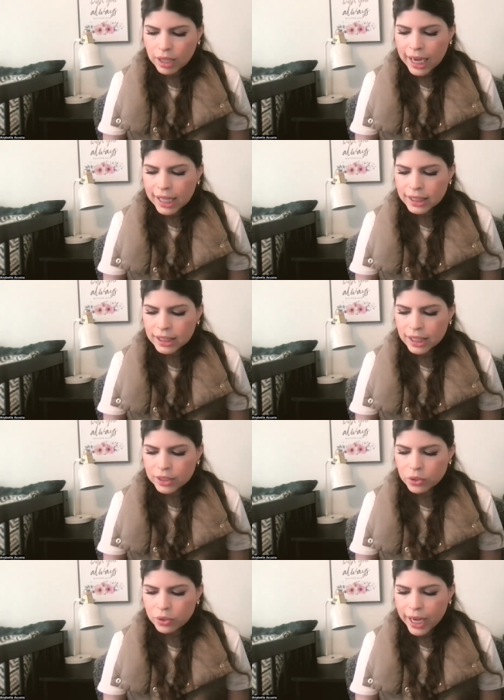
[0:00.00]

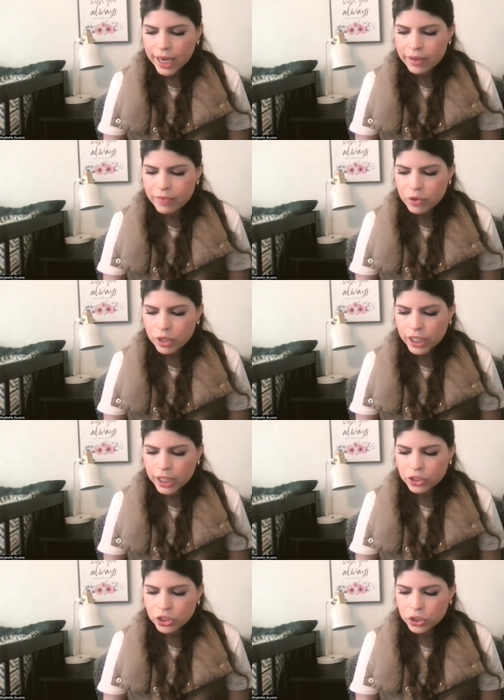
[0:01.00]
Let's go to
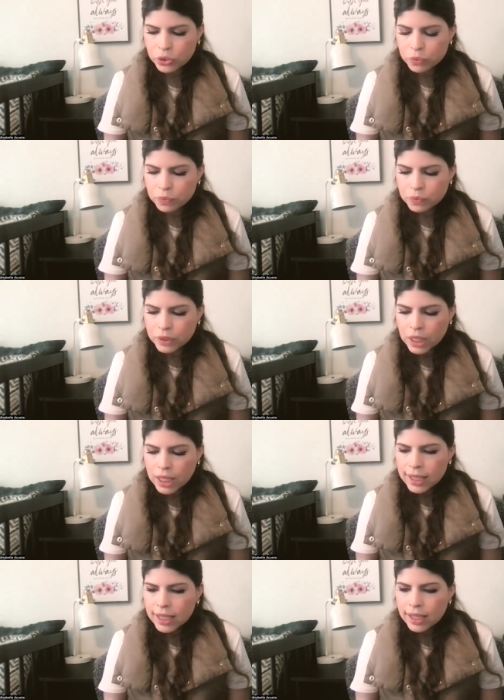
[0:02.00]
8:42.
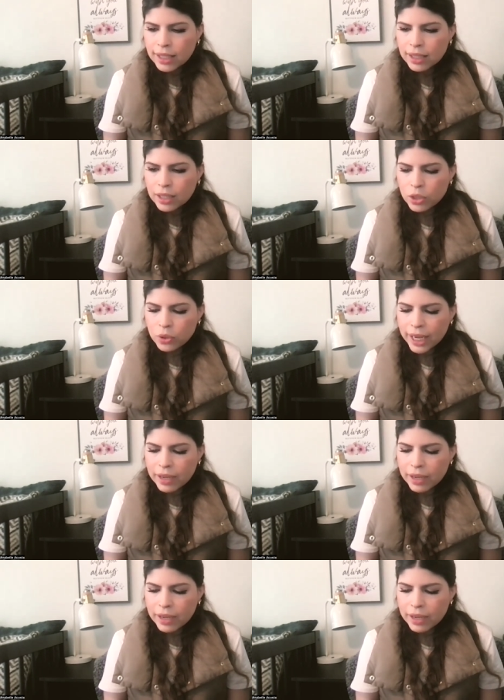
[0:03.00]
Luke